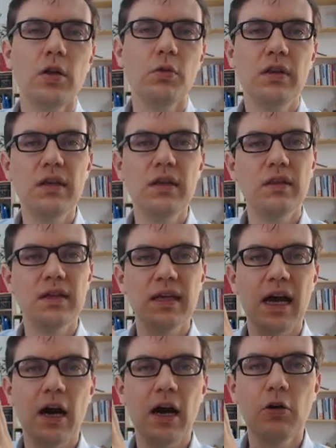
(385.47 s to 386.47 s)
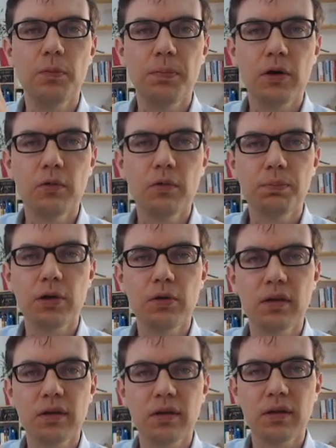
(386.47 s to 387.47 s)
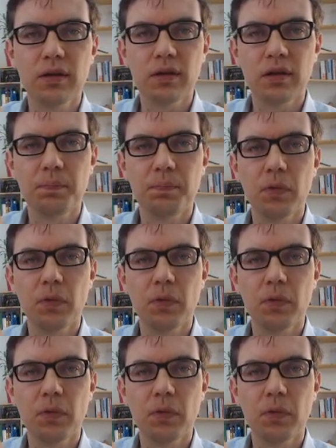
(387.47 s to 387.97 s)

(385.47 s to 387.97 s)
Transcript: see the outbound processes,